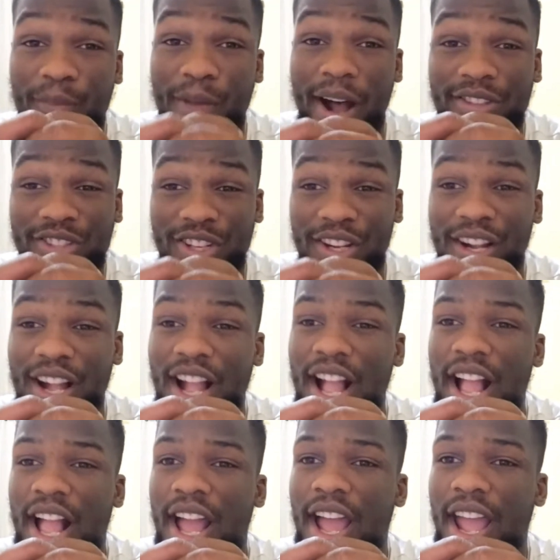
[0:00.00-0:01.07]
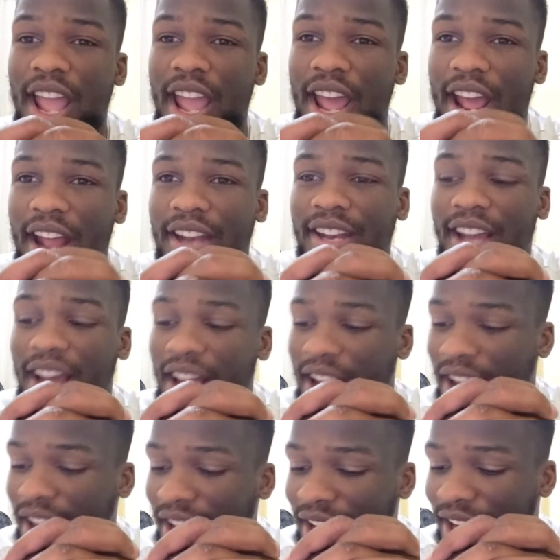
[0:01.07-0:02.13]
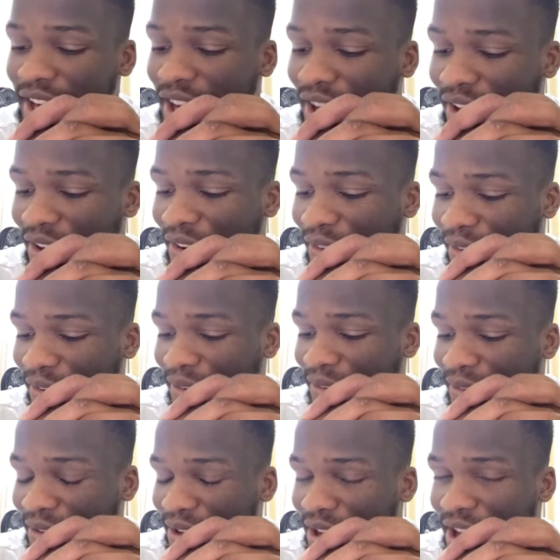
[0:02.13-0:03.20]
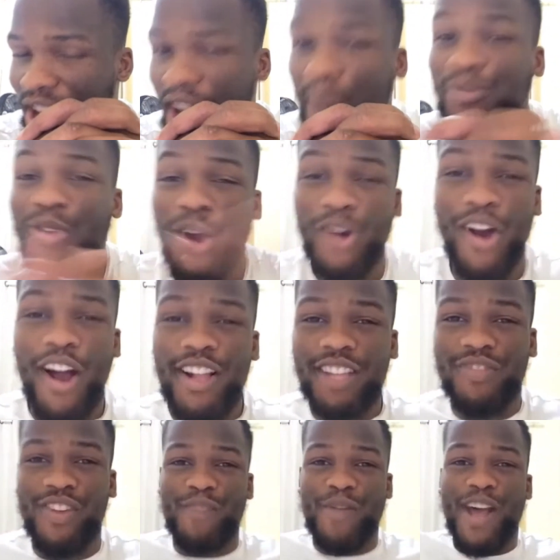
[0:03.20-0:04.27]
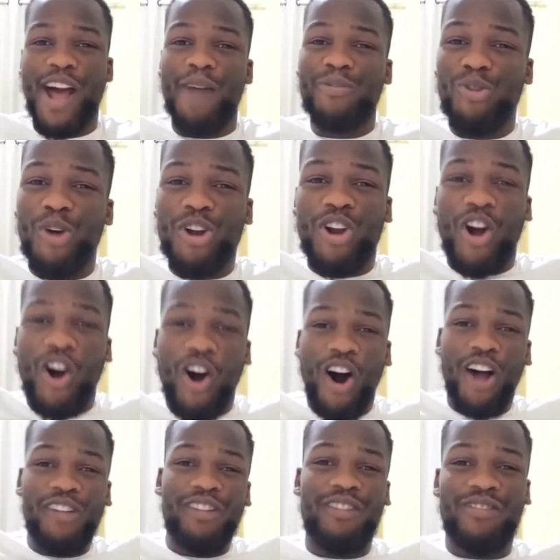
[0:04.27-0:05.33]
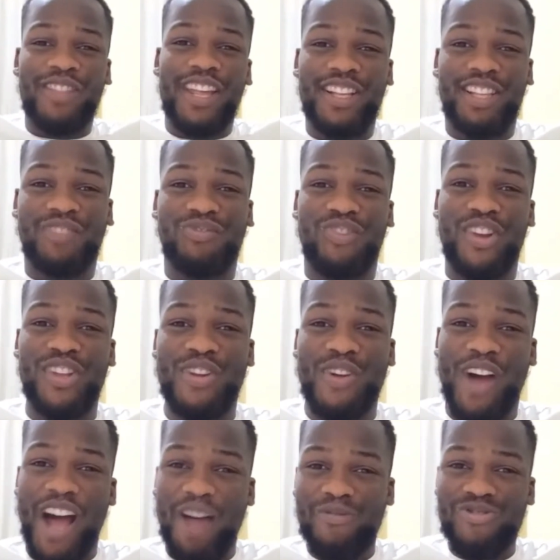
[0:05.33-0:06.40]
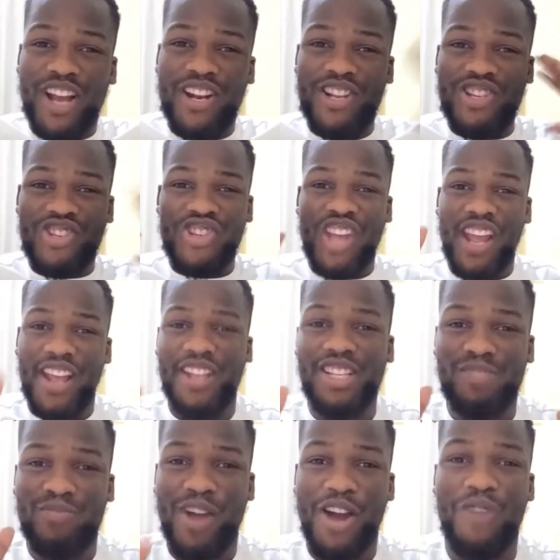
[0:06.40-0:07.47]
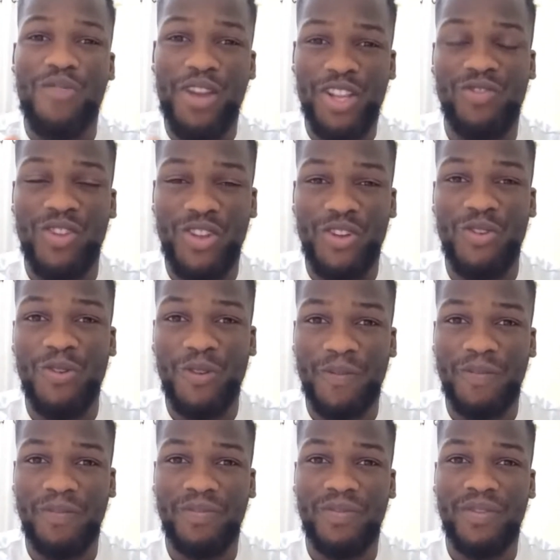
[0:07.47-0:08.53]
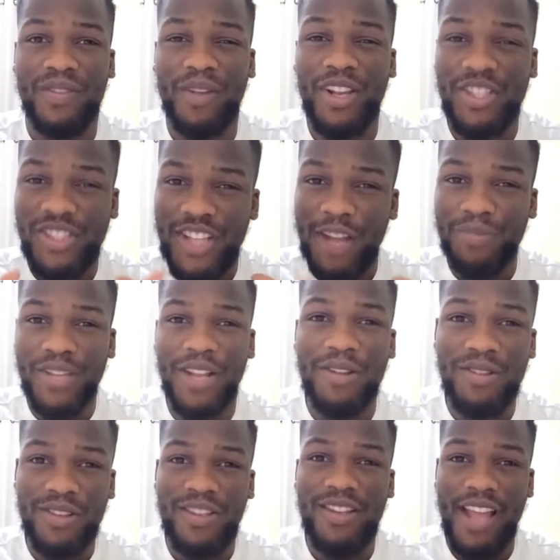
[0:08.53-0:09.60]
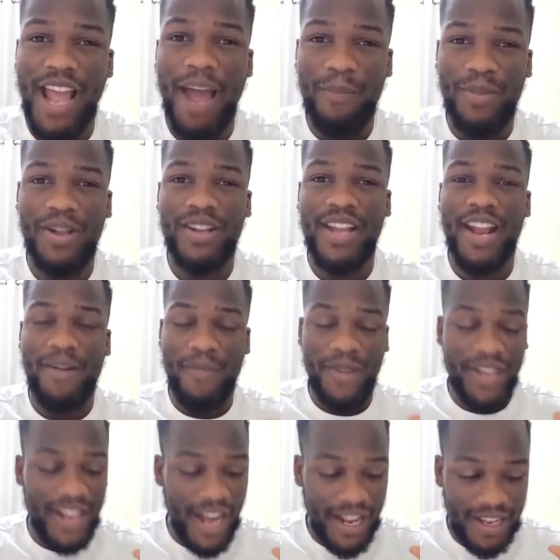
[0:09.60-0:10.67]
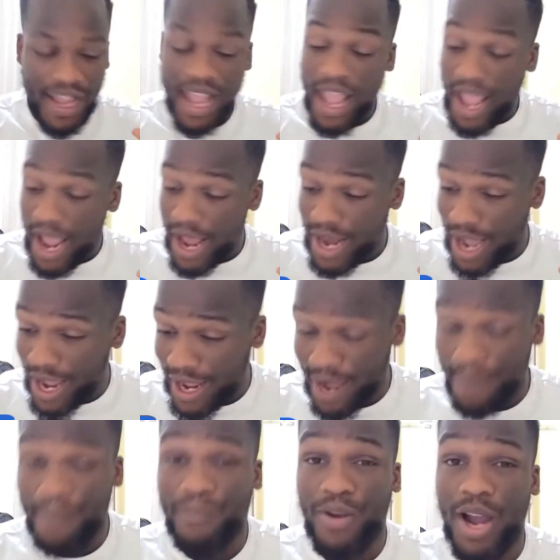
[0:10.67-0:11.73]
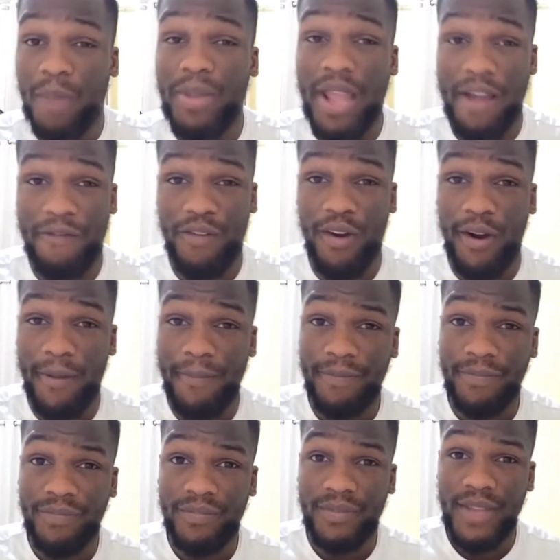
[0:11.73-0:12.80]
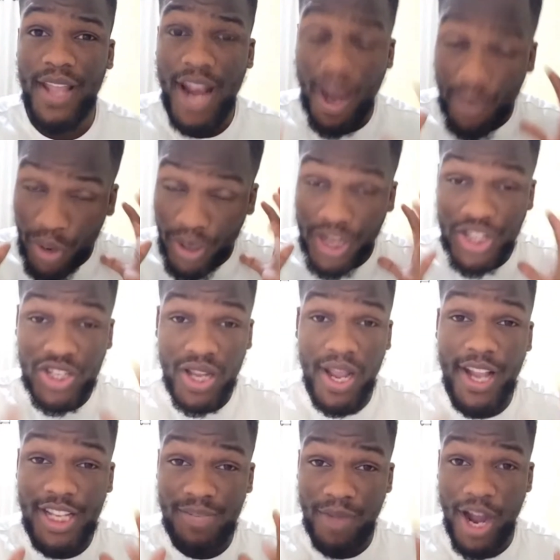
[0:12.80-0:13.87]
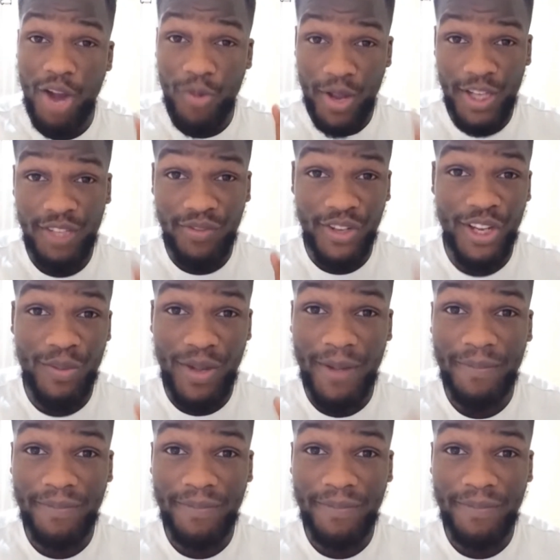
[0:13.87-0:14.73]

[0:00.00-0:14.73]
about you. And you know, I'm doing all this for you, man. I'm doing all of this for you. I'm trying to change my ways for you because something happened and we need, I need, and I am probably at fault. And I'm going to change my ways for you.